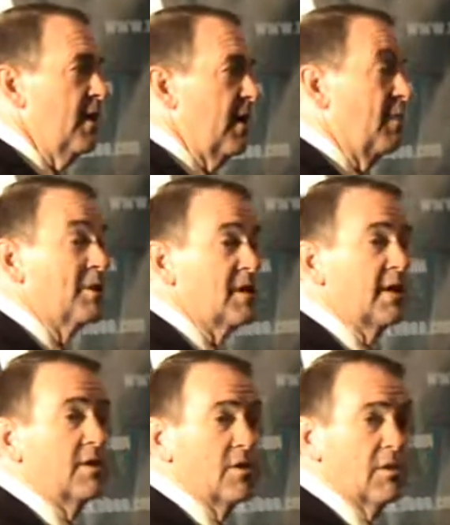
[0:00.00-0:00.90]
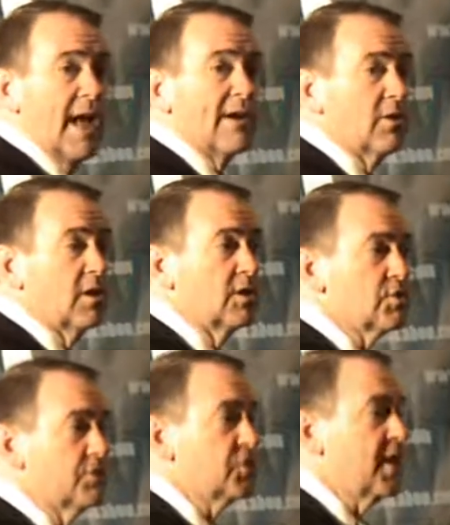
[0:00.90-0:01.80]
And I'm going to tell you, you're an
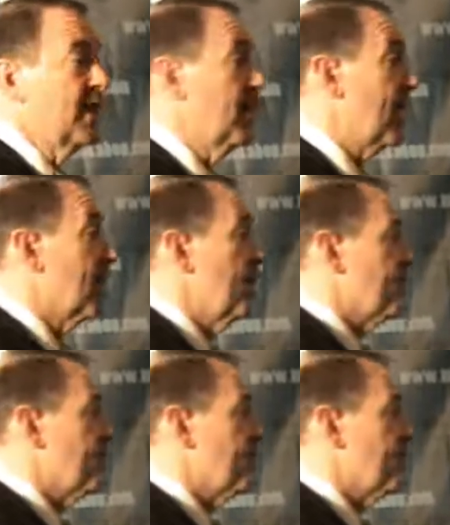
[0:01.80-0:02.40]
agricultural state, and I